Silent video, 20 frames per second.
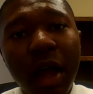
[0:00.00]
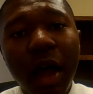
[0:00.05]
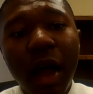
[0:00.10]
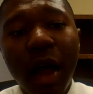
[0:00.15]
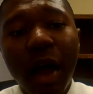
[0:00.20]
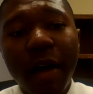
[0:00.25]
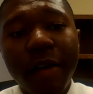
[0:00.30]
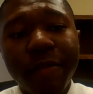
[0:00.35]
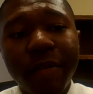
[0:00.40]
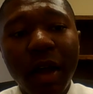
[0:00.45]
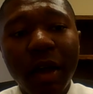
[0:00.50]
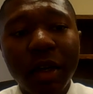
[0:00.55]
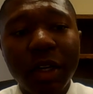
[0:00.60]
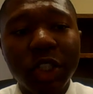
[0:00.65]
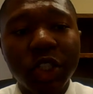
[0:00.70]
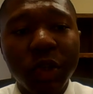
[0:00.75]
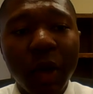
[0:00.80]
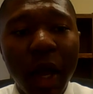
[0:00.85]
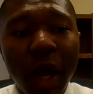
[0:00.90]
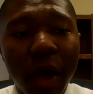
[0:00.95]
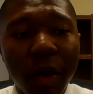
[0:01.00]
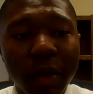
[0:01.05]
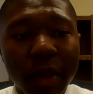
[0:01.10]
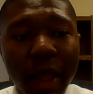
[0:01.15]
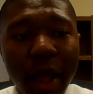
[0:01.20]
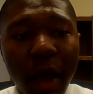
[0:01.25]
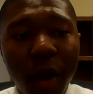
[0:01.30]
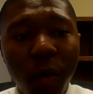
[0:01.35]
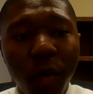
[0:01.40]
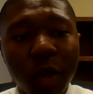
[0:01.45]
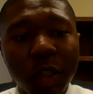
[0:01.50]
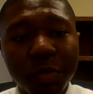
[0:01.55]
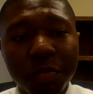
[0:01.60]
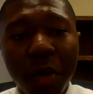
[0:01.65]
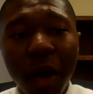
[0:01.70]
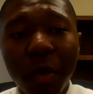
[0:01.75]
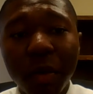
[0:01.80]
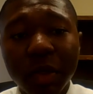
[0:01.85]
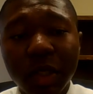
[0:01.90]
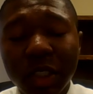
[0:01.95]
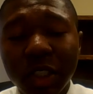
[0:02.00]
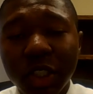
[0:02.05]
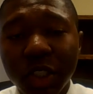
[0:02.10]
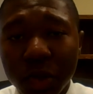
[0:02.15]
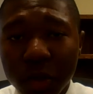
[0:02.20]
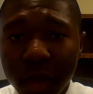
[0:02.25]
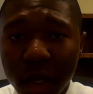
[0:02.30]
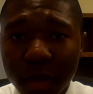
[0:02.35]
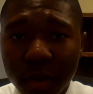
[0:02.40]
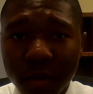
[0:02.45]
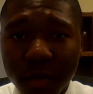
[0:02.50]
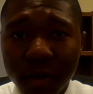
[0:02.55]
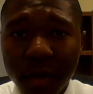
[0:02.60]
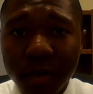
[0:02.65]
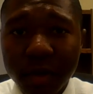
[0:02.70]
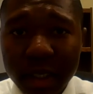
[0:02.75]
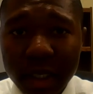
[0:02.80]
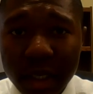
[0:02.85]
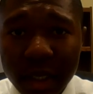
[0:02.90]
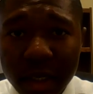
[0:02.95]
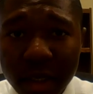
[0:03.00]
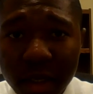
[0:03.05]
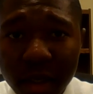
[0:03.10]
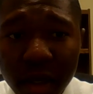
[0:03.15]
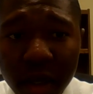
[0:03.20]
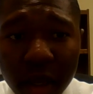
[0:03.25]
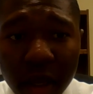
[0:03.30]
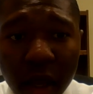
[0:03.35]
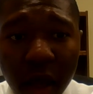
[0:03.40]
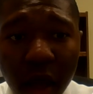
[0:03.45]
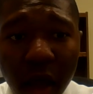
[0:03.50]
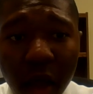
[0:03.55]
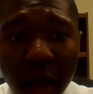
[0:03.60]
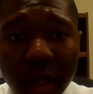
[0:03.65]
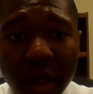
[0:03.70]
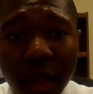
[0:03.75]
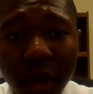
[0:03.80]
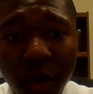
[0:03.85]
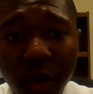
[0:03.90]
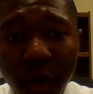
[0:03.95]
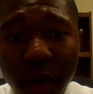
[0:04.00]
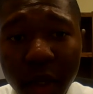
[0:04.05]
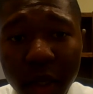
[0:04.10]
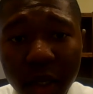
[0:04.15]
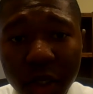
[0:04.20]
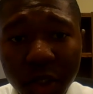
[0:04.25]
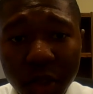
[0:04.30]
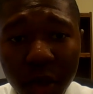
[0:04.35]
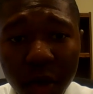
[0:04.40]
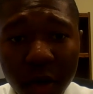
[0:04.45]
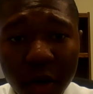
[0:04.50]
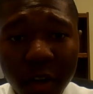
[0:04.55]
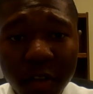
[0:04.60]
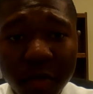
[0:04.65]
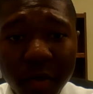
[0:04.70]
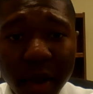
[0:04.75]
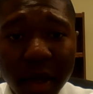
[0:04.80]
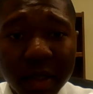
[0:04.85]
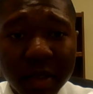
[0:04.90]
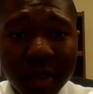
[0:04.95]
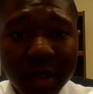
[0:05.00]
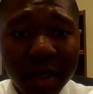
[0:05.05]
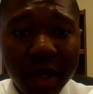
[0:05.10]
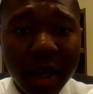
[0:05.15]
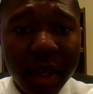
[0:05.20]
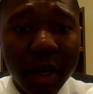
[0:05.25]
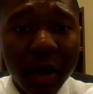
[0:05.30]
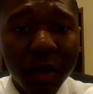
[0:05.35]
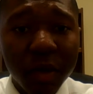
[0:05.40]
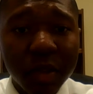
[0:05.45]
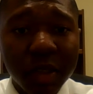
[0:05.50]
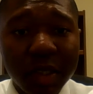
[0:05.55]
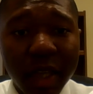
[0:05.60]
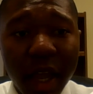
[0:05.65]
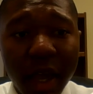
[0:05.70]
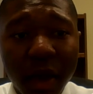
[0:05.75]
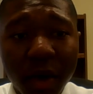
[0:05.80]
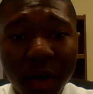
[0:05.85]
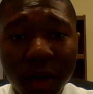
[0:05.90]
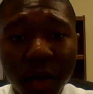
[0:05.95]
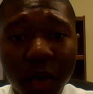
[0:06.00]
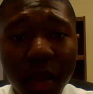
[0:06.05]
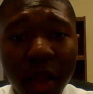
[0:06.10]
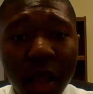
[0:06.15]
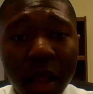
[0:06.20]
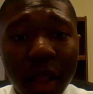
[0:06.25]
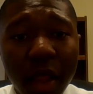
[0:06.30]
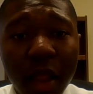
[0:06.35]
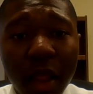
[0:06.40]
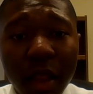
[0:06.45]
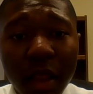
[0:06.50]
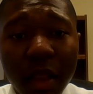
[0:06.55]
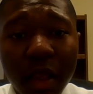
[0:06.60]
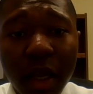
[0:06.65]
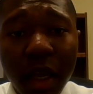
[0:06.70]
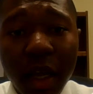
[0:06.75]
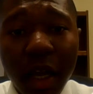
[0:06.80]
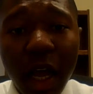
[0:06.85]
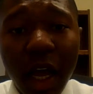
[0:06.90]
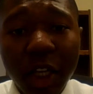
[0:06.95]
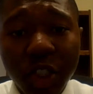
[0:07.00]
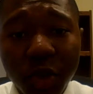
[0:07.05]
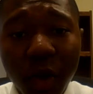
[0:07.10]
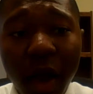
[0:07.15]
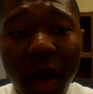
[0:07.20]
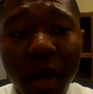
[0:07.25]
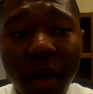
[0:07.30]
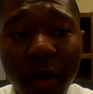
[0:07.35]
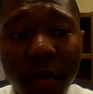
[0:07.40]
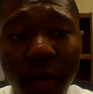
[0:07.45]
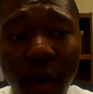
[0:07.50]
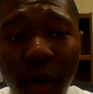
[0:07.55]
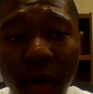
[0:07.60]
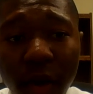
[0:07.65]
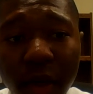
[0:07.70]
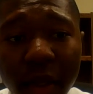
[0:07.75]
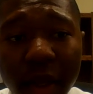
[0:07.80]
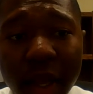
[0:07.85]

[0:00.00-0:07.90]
I found a trial that was published in 2015 in the New England Journal of Medicine, and it was titled A Trial of Early